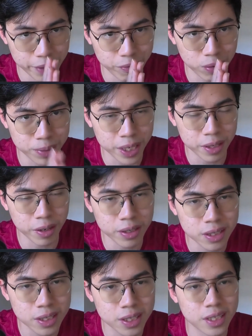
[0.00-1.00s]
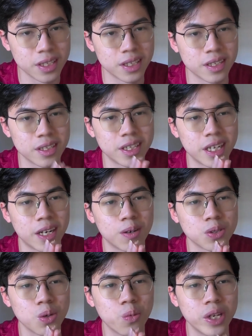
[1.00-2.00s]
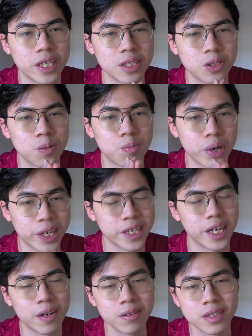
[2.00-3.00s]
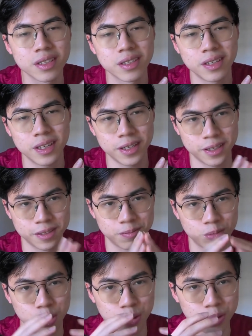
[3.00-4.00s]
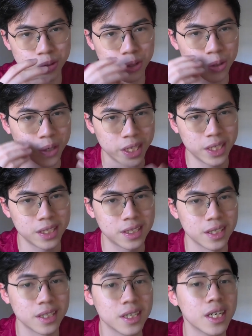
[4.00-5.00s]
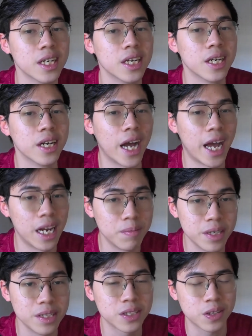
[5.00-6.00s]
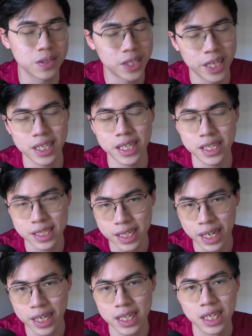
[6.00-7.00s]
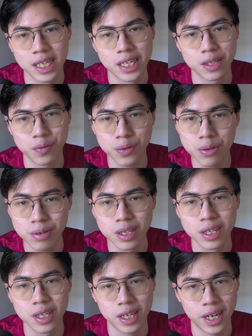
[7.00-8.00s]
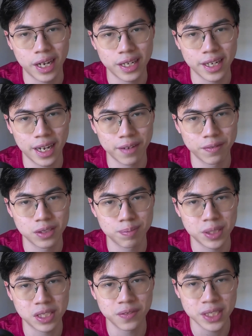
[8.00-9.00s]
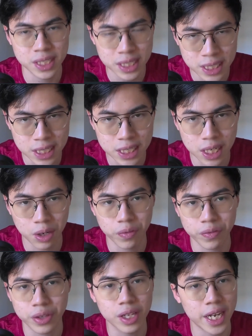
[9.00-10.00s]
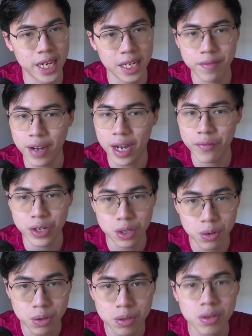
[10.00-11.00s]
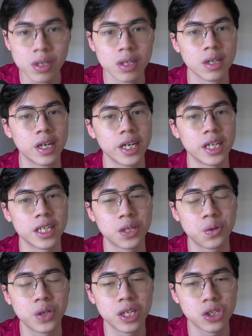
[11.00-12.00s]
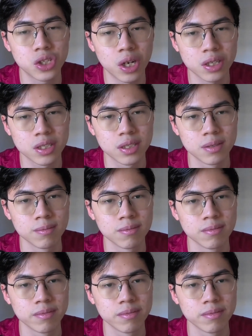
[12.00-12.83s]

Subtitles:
And from then on, they are also willing to break it down to showcase the elements contained inside the food, and they have specificity of the 85 in total, the ingredient shots,